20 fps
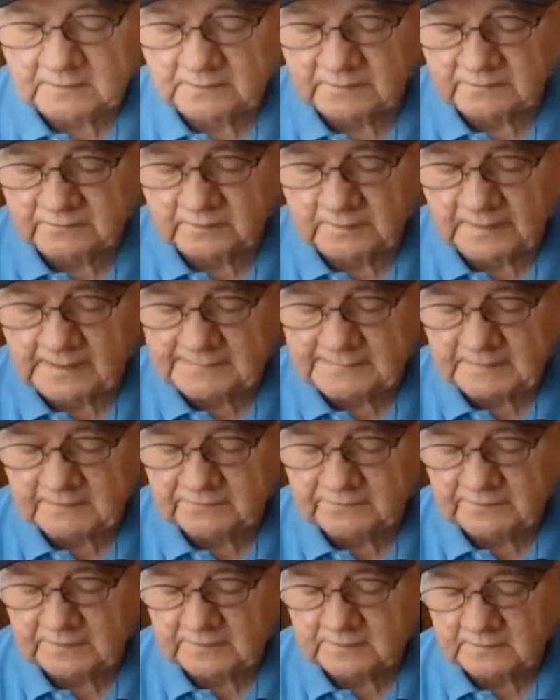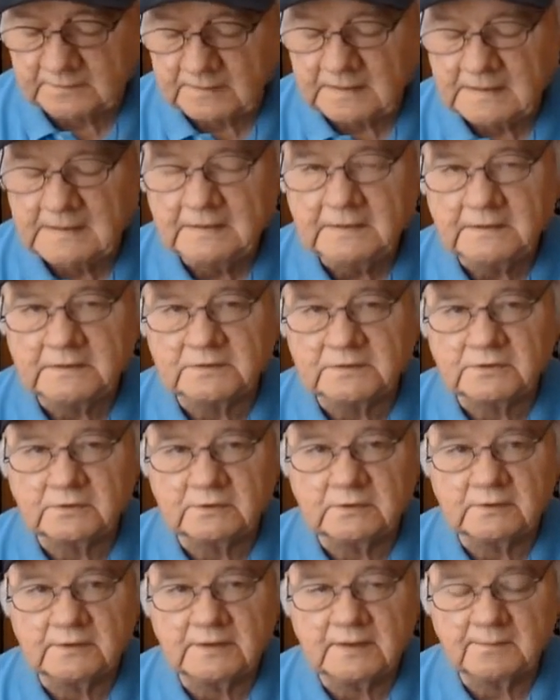in this claiming field. He's
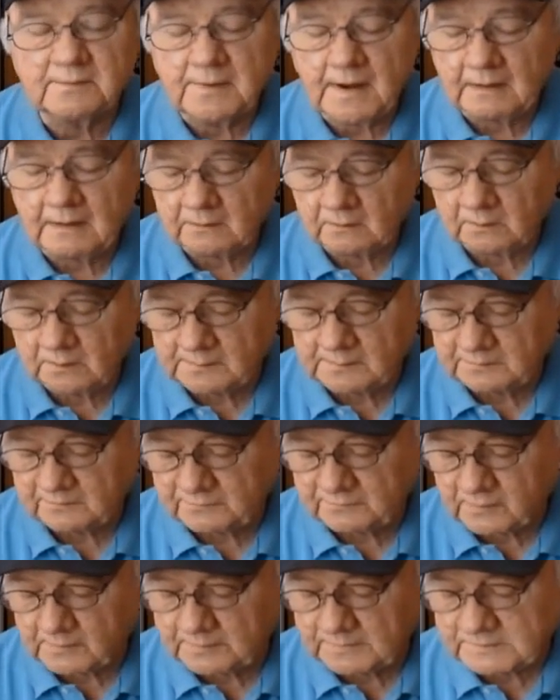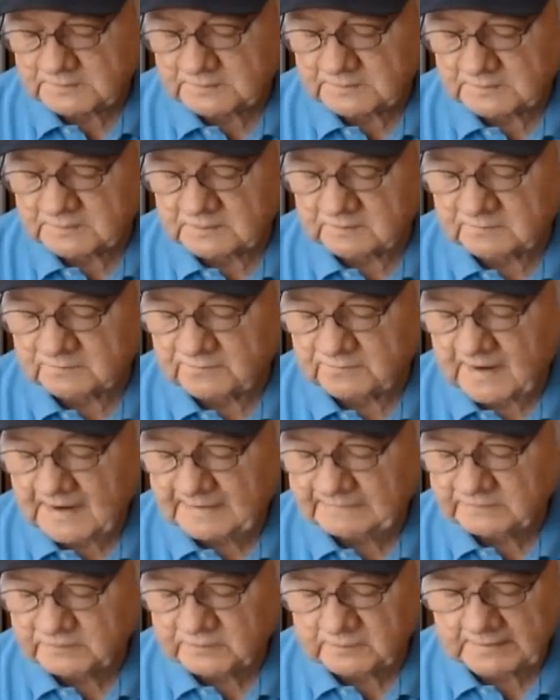turned in power run performances in
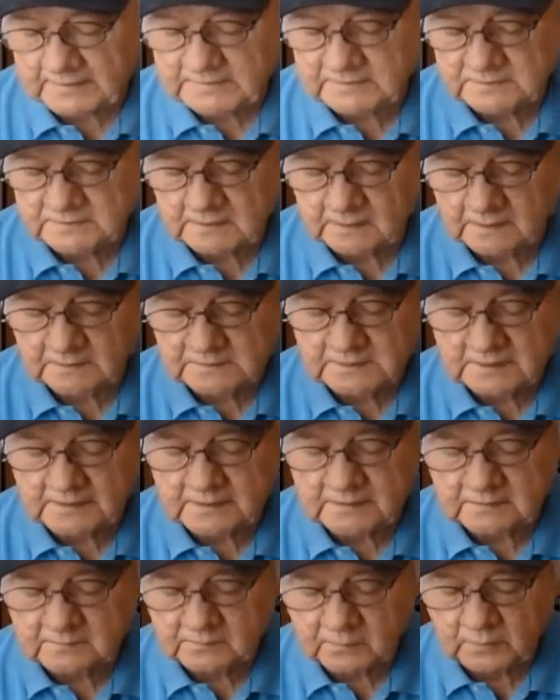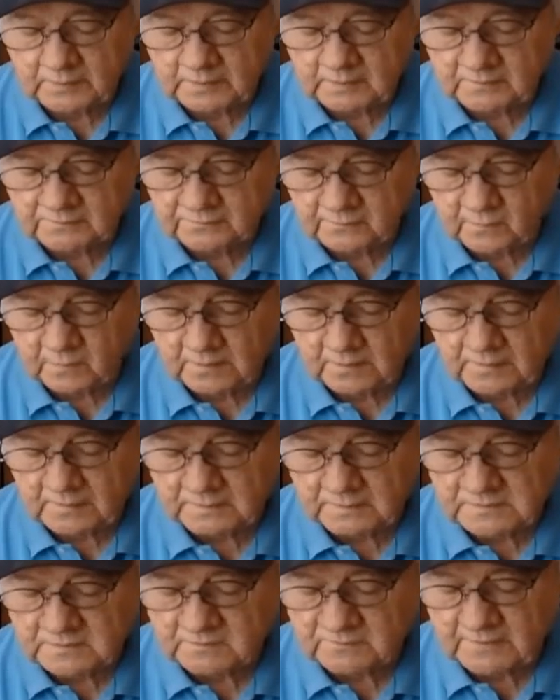five straight starts, hitting the board in four of
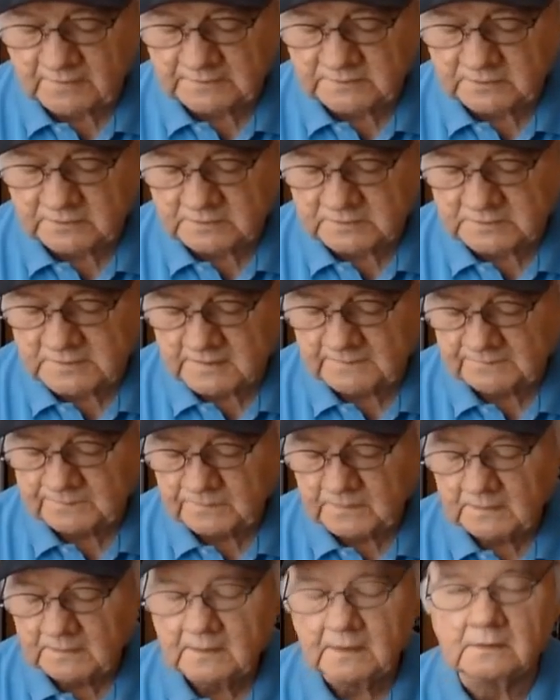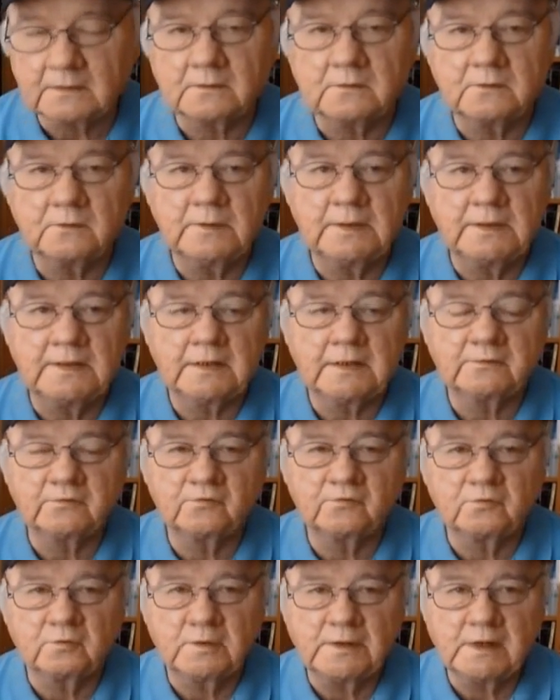those adventures, including a
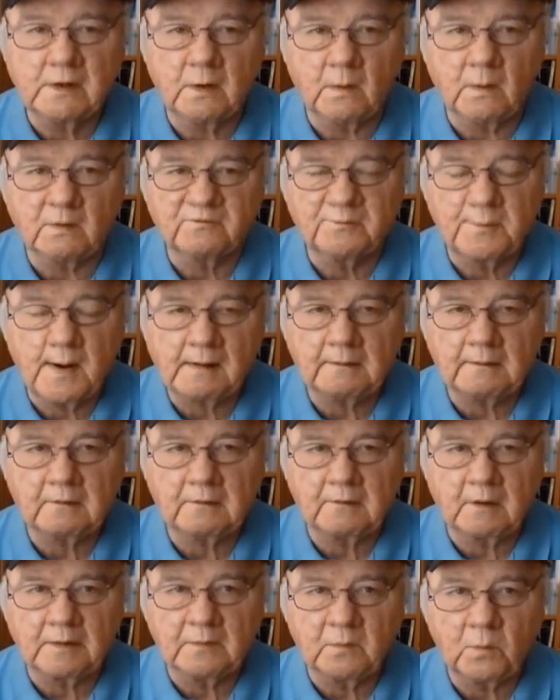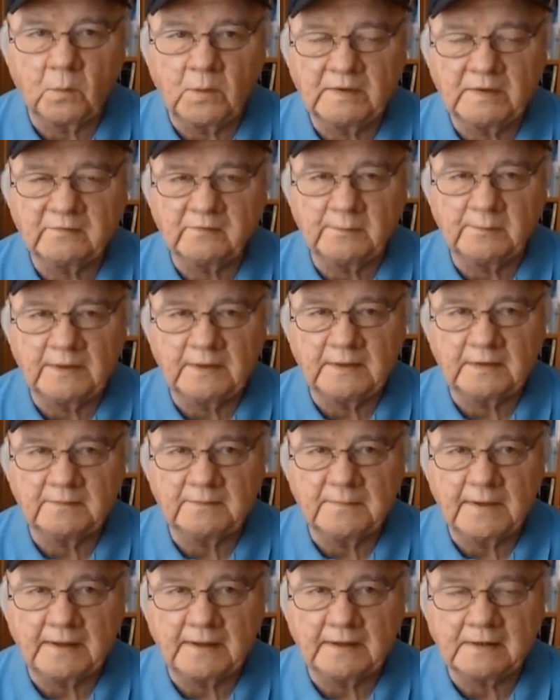trio of power run wins being
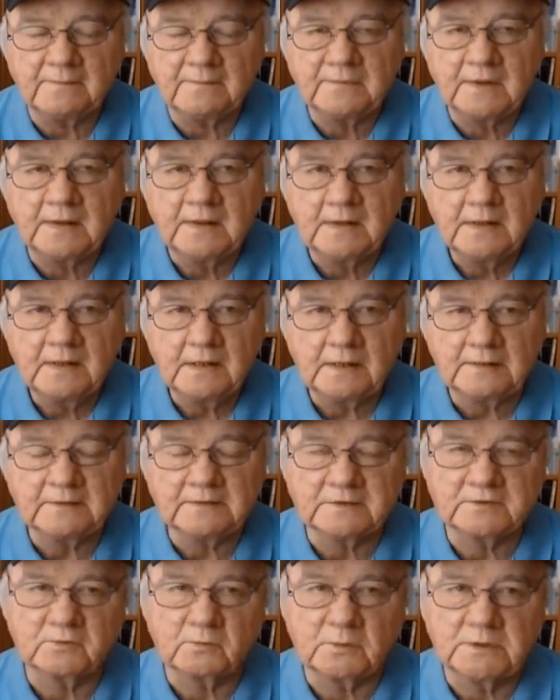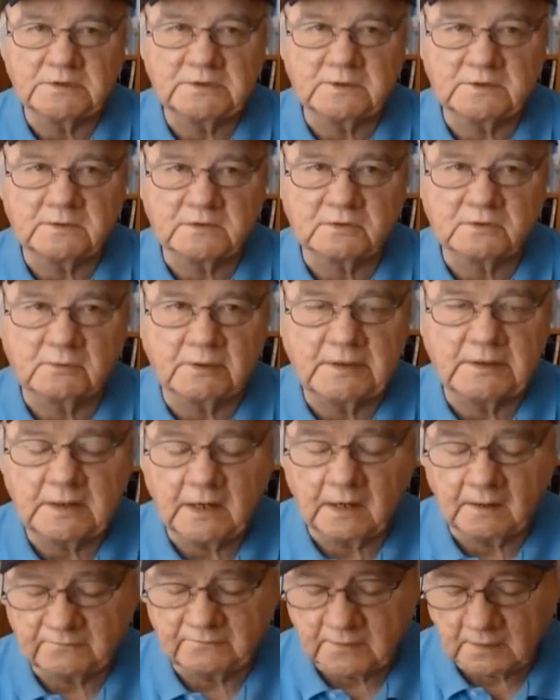embedded in this recent streak
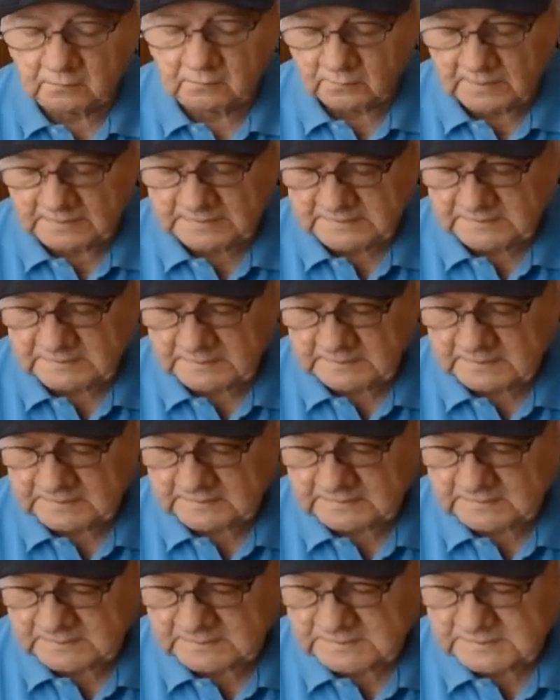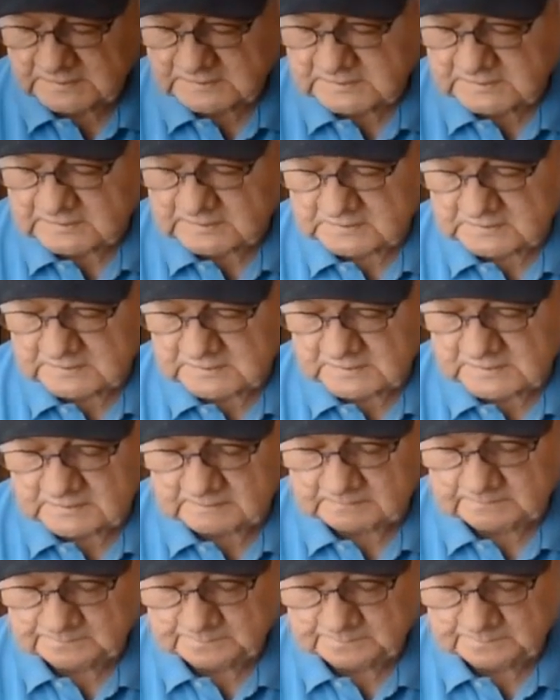of erasing consistency.